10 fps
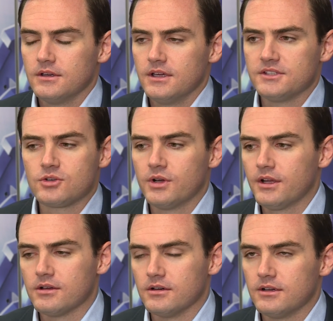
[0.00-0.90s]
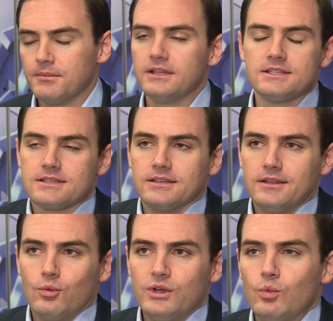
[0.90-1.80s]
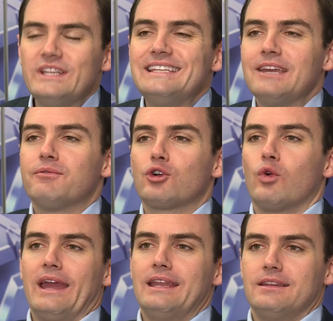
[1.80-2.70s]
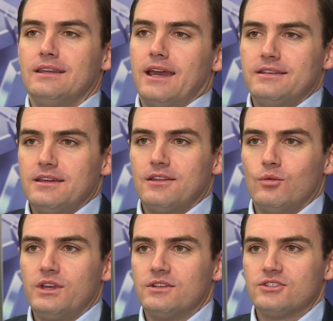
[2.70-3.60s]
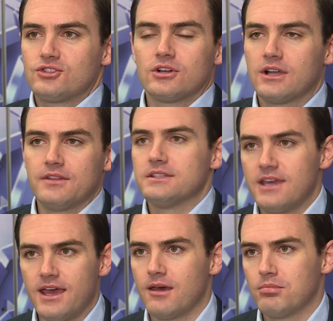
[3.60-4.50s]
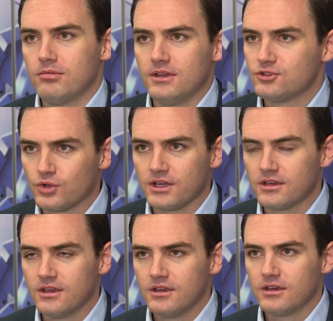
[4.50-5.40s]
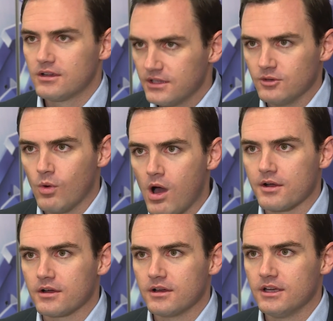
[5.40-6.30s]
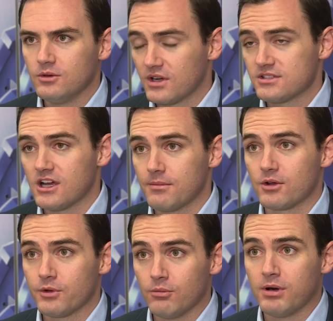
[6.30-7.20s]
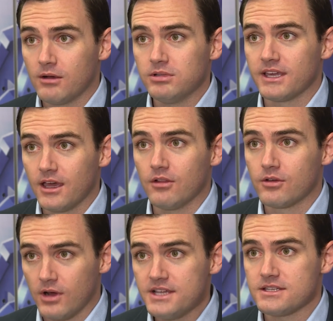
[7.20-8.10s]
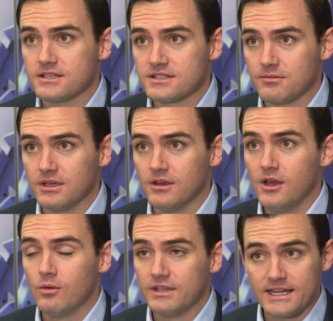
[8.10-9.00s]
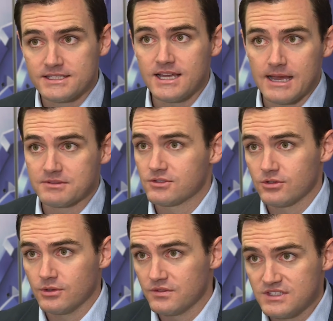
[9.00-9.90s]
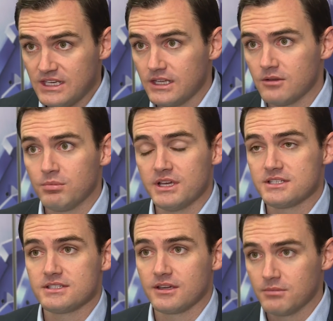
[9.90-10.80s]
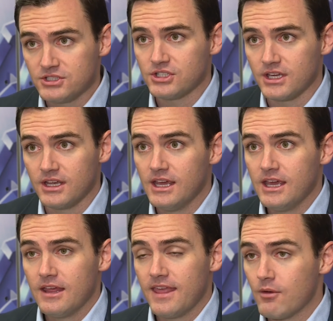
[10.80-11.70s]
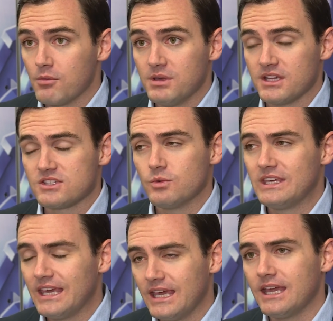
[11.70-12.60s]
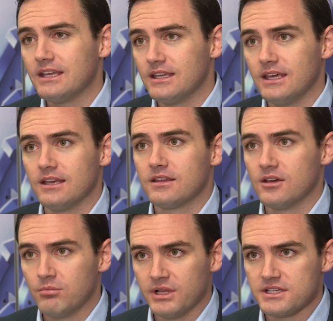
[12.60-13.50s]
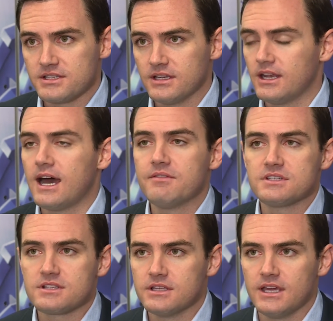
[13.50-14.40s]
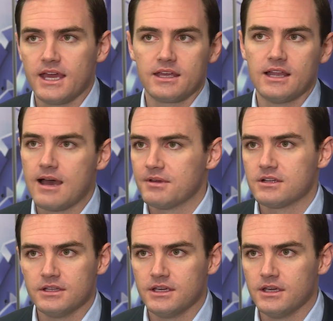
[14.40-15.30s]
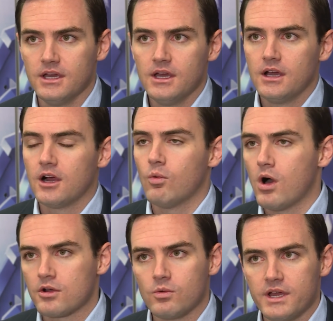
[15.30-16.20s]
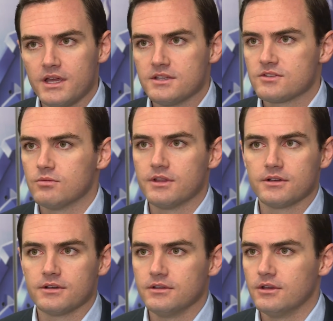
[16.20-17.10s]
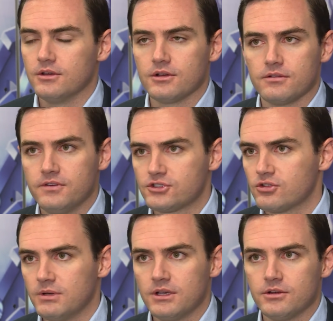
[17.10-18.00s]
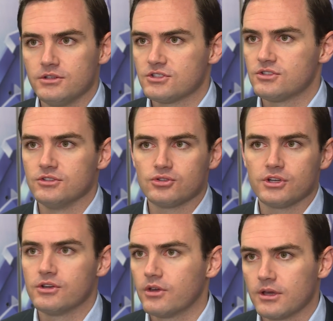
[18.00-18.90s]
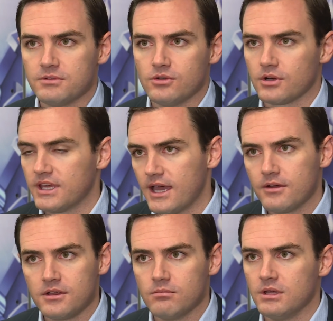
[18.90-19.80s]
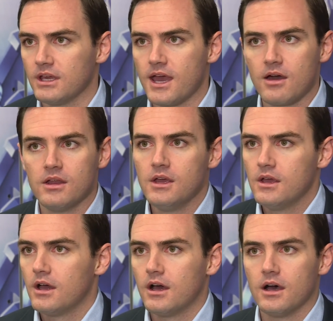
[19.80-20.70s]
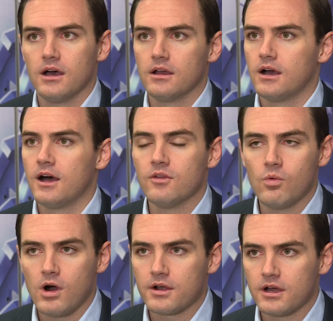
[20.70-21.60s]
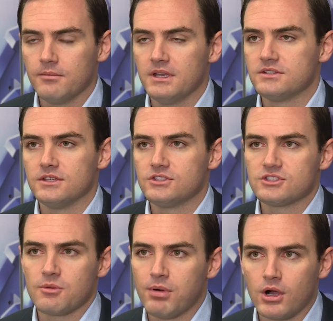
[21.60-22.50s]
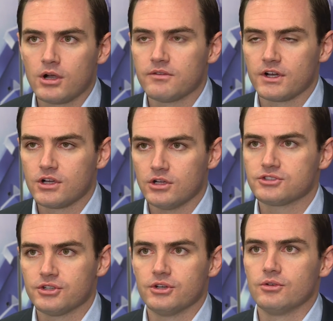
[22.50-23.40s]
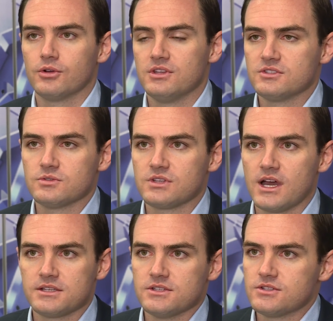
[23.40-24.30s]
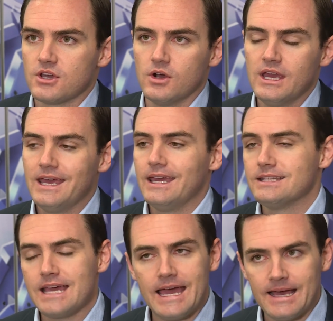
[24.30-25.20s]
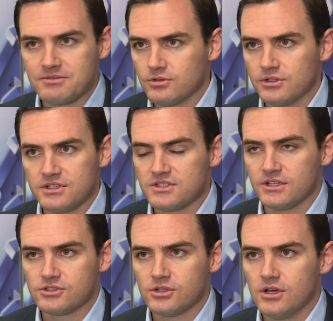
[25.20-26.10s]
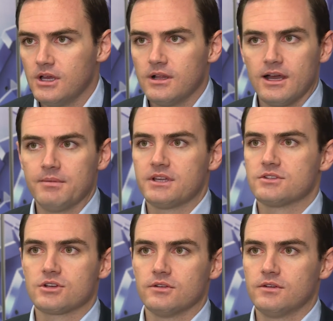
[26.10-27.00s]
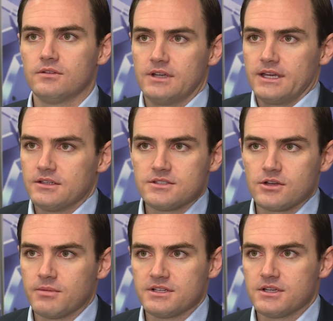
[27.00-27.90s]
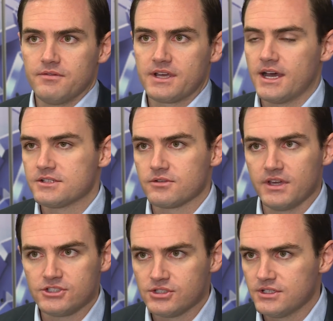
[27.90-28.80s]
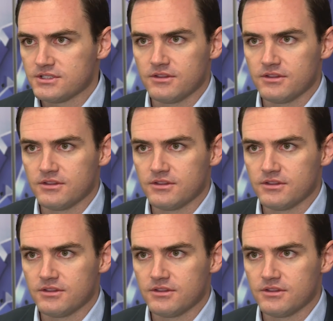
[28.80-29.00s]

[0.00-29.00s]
It's critical. I mean, listen, we take for granted the idea that we can just turn on the tap and drink clean water. And you want to talk about a real public health crisis. I mean, when that stops, and certainly we've seen it in places like Michigan, that would be it. So we can't get complacent. And obviously, economically, our waterways, whether you know you're a fisherman or you just enjoy going up to Door County and being out on the water, I mean, it's just a part of our culture here in Northeast Wisconsin. So it's absolutely essential. I'm a conservative and I consider myself a conservationist.